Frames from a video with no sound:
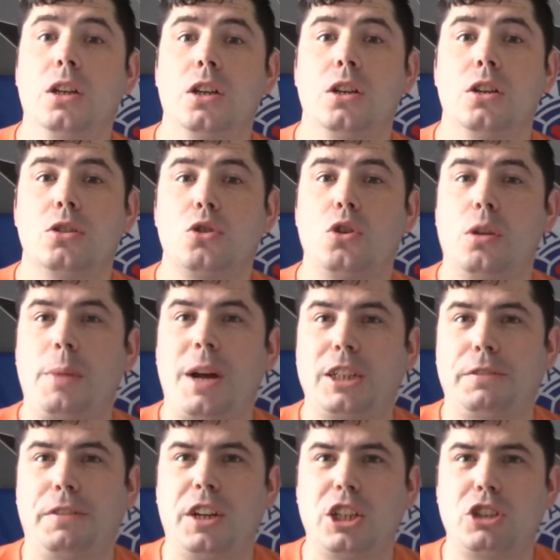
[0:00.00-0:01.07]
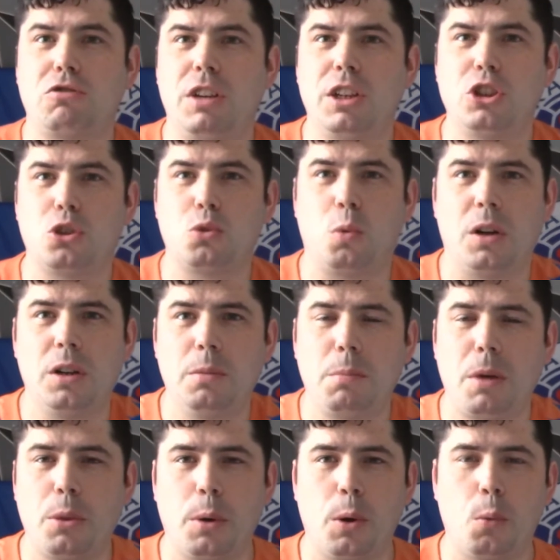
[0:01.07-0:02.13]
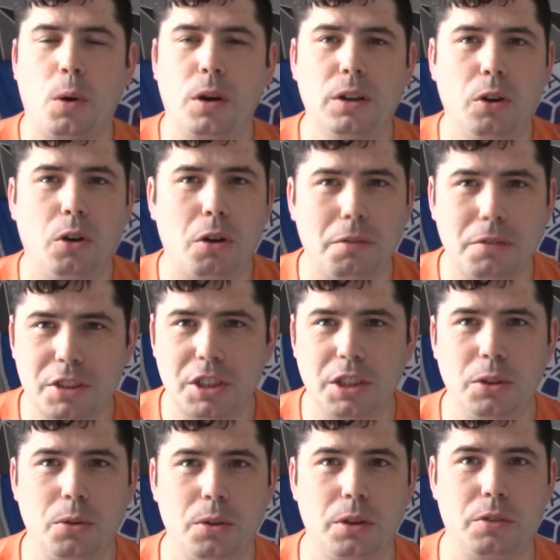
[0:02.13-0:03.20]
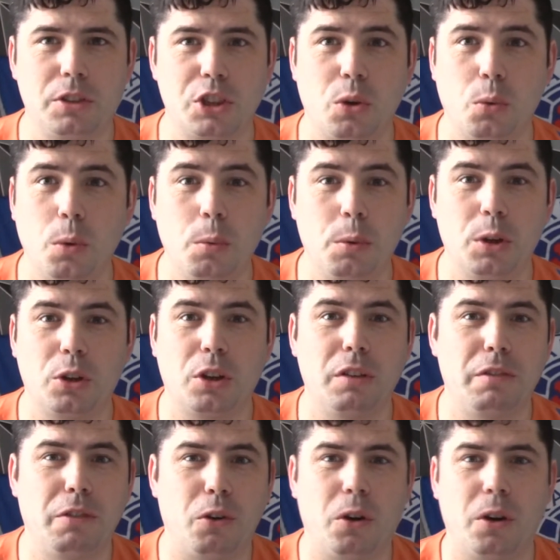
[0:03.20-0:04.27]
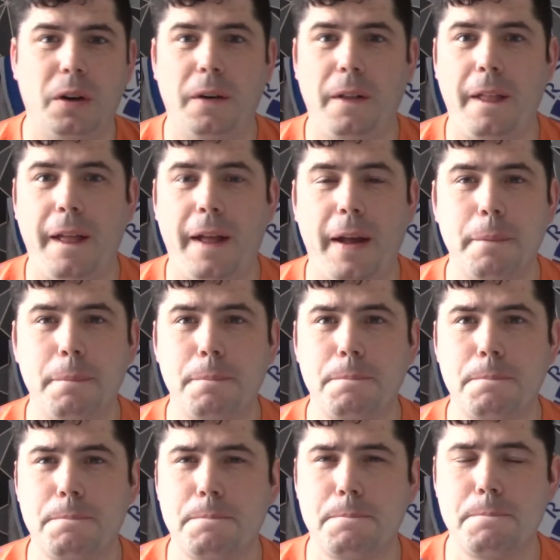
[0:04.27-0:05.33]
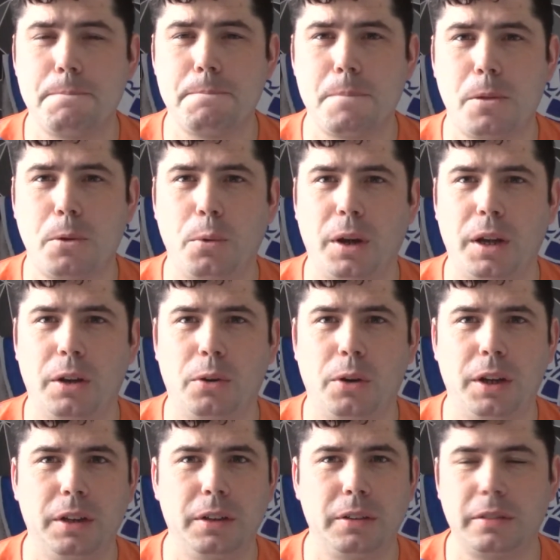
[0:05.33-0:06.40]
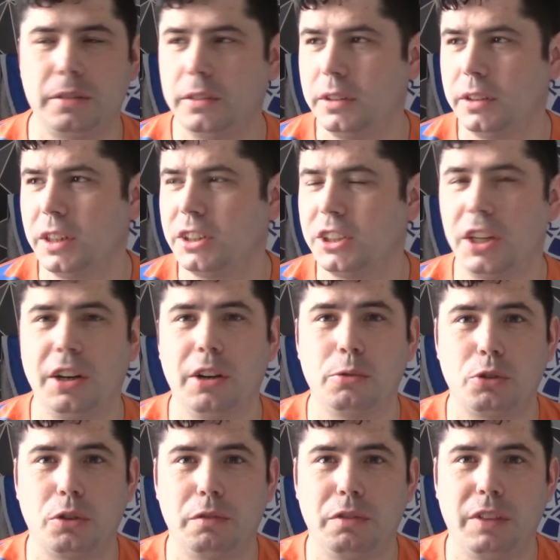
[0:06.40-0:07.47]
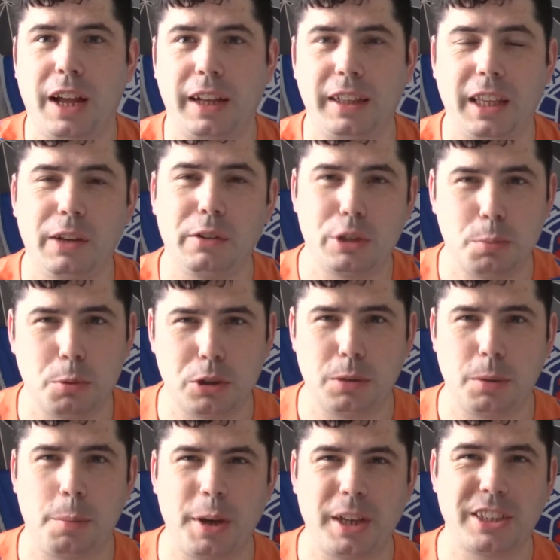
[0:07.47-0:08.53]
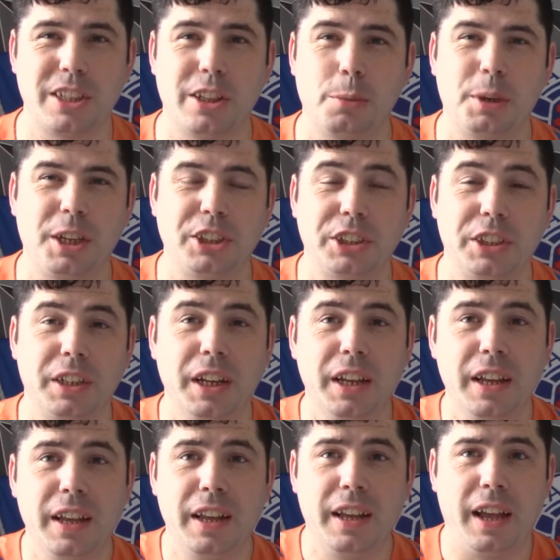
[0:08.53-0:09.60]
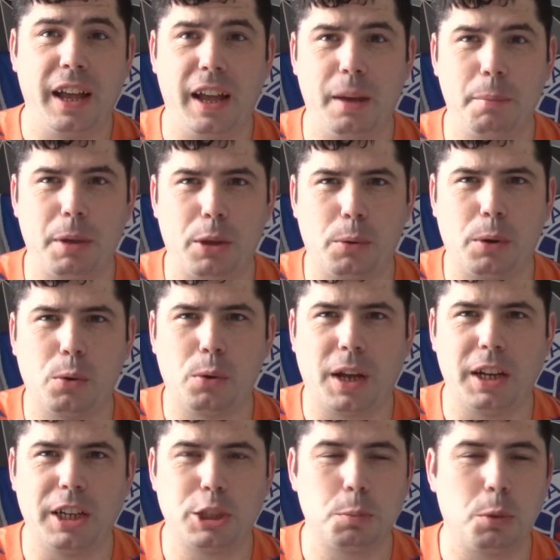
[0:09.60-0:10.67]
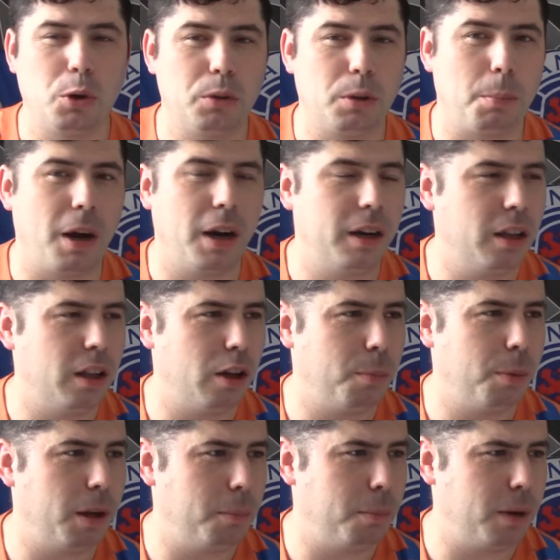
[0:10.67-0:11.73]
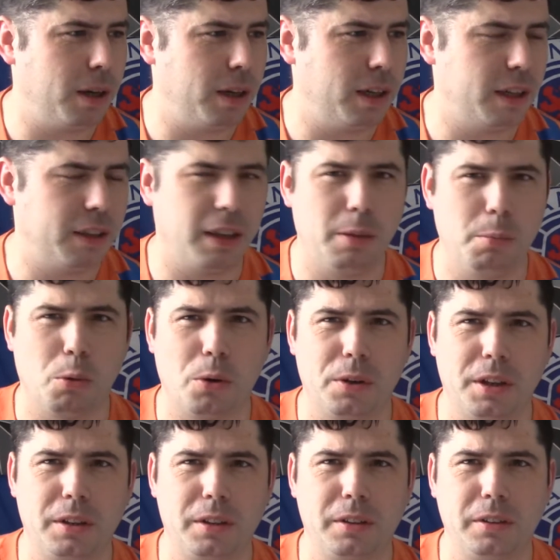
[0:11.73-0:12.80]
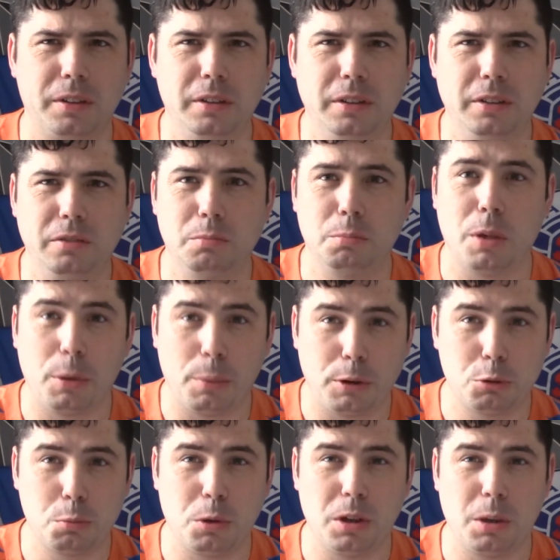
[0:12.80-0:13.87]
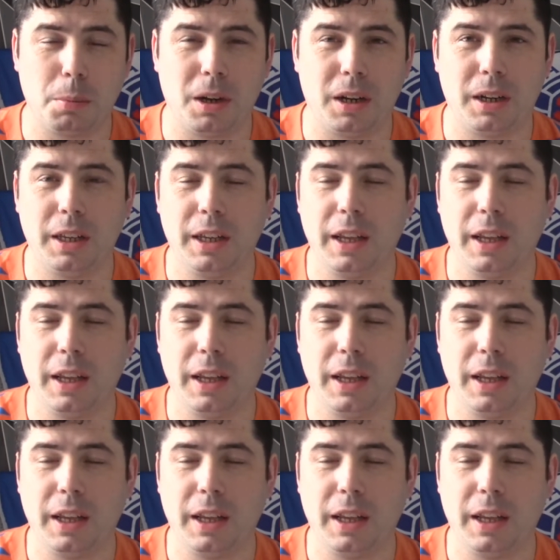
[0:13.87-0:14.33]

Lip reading: So the match finished, Rangers 1, Motherwell 1. Obviously not the result we were looking for. Quite annoying considering it was on Flag Day. It was supposed to be a big celebration. Motherwell kind of spoiled the party a little bit, but I think more than Motherwell spoiling the party,